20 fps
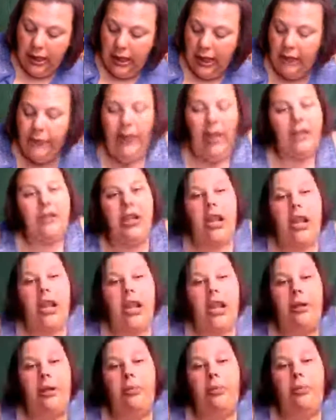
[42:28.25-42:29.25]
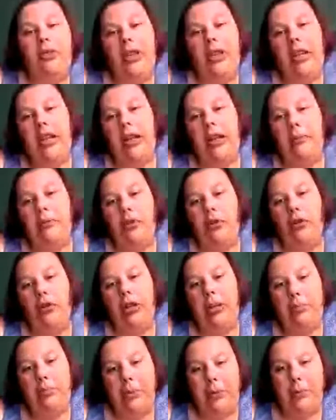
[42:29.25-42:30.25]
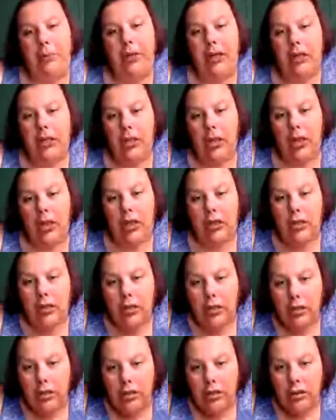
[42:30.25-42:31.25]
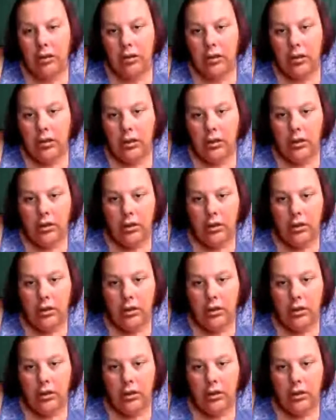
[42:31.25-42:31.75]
I've actually had people think I'm creepy because I like skulls.